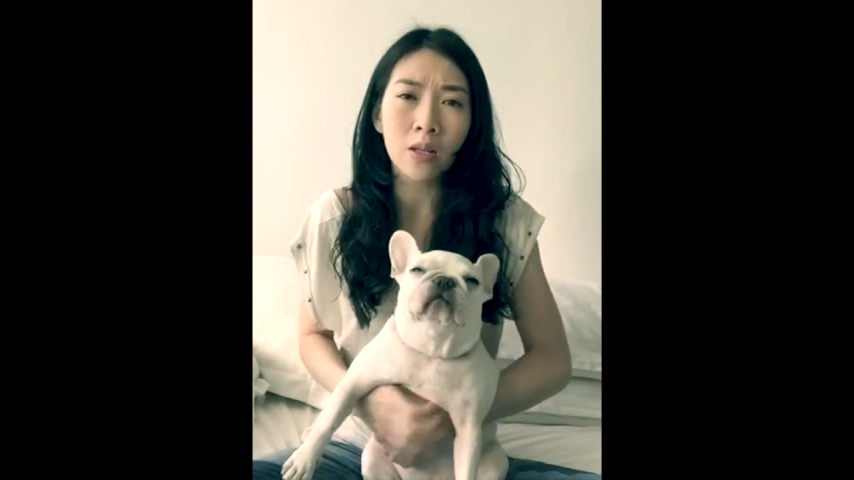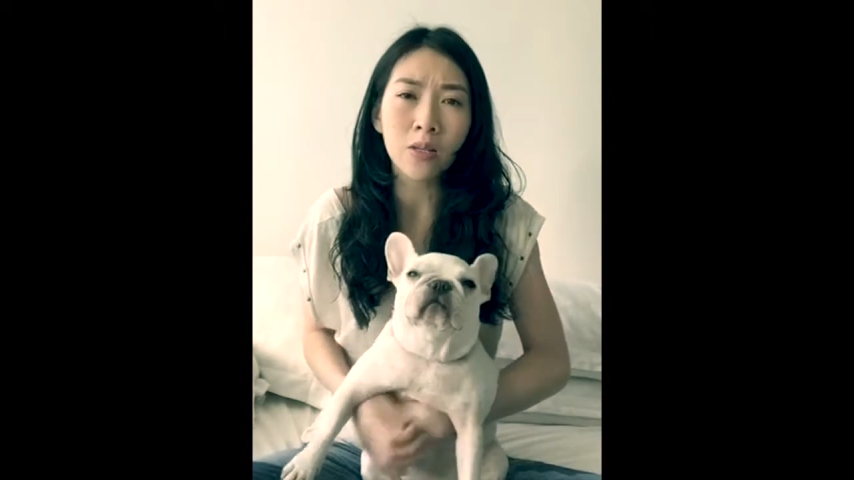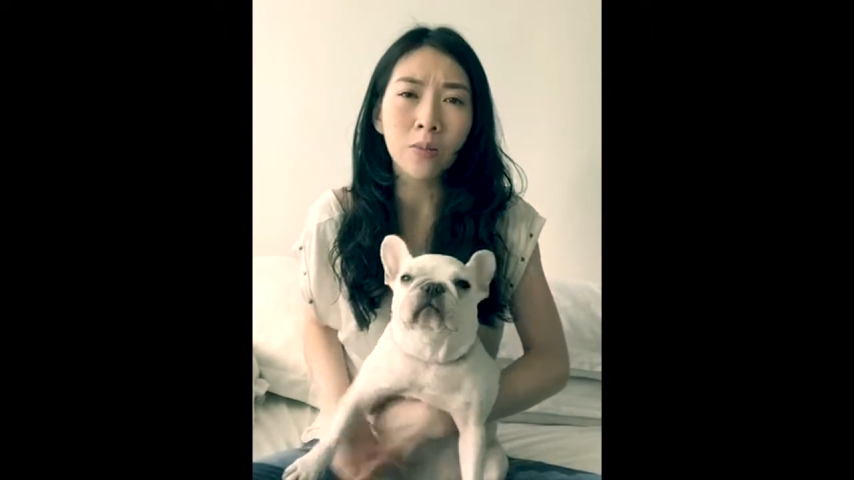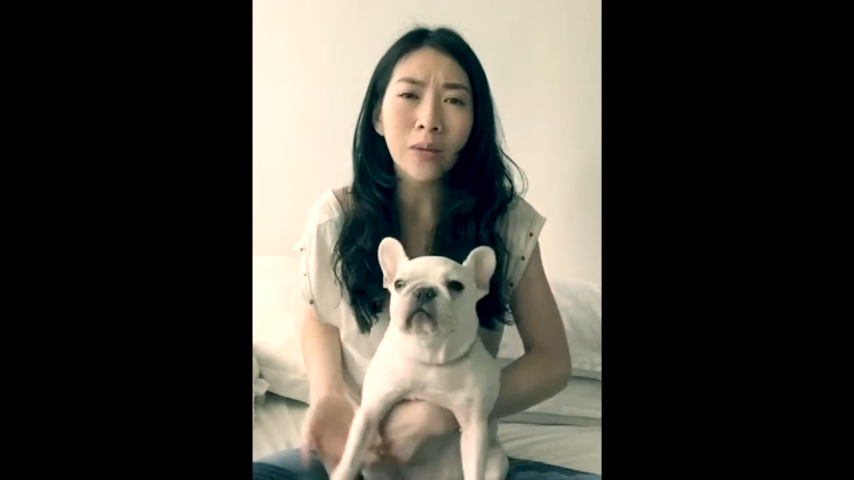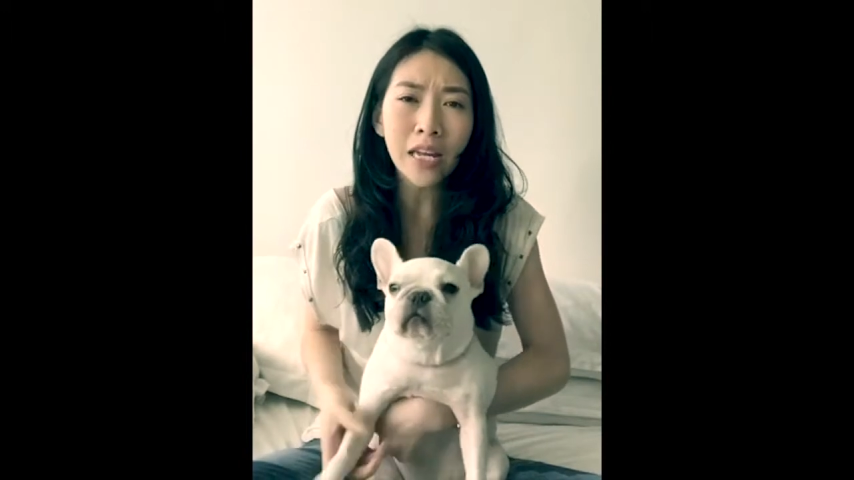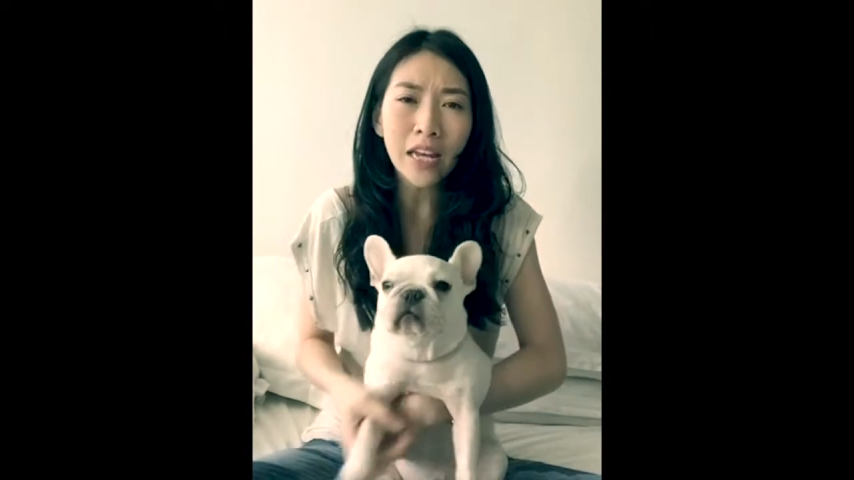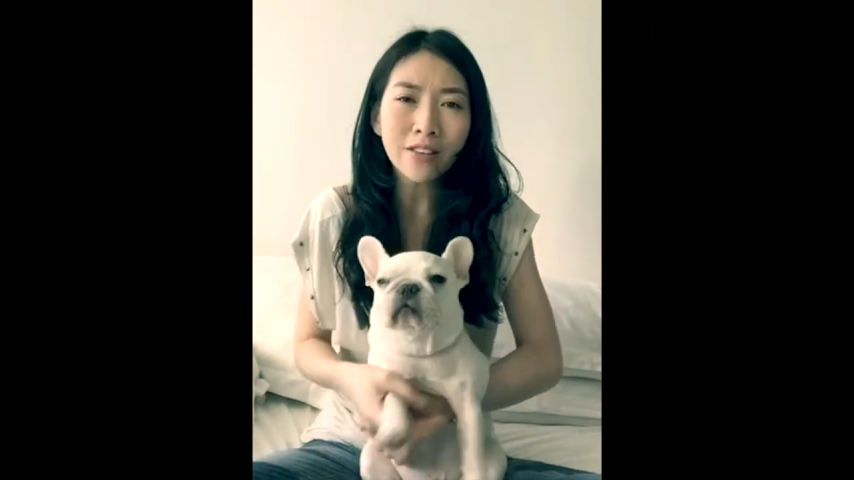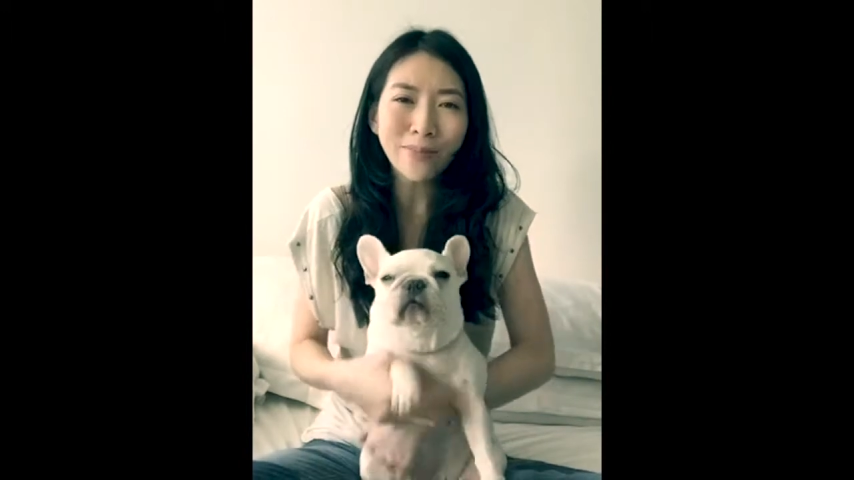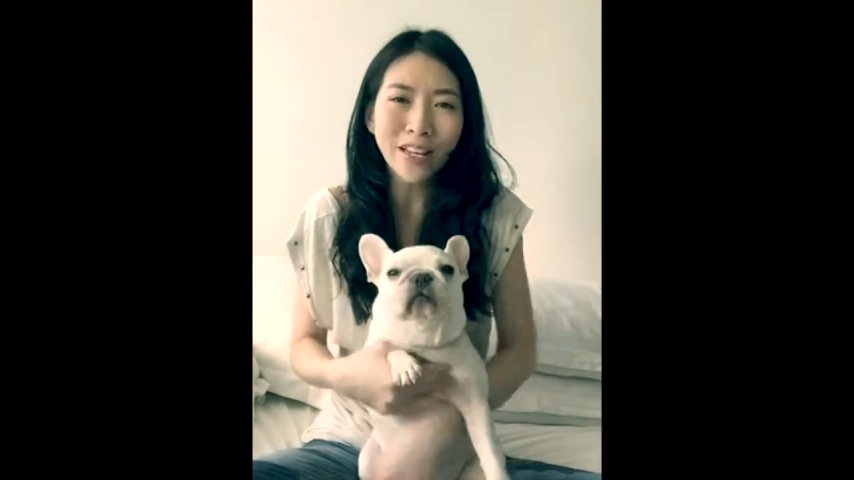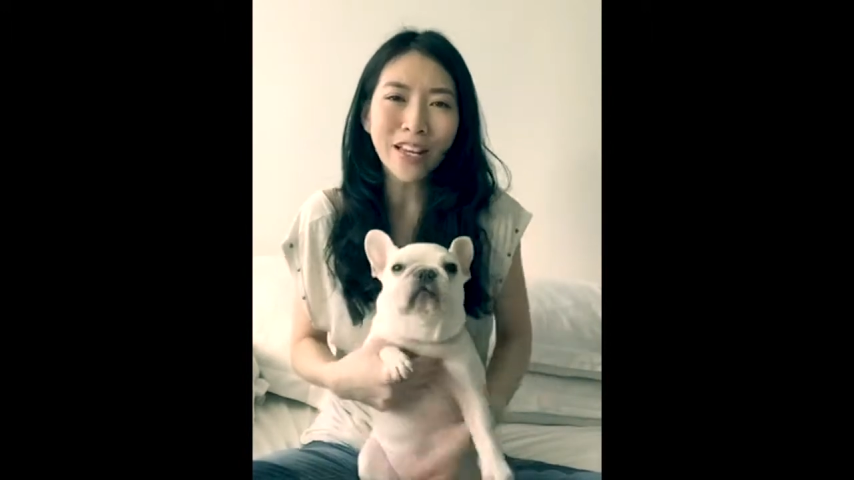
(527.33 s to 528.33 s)
So
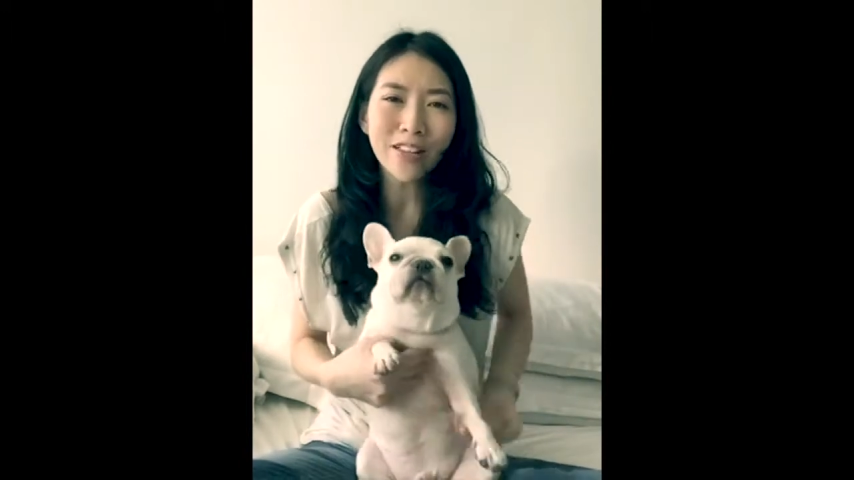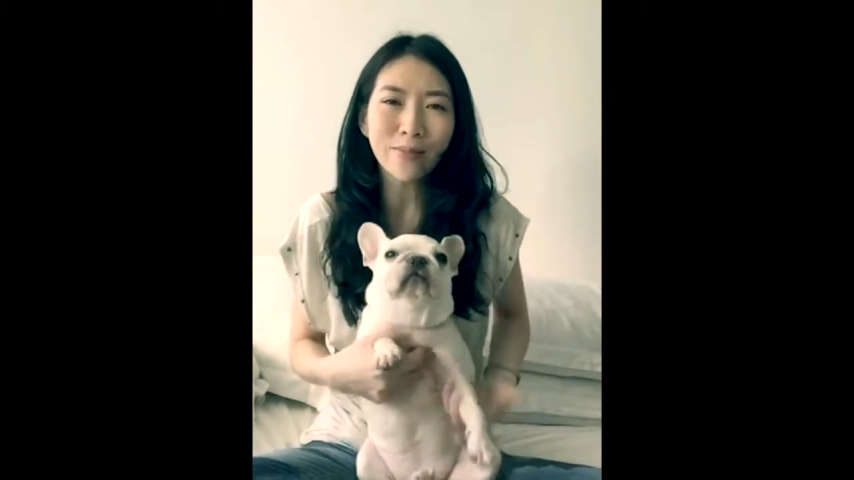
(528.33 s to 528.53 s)
please, please,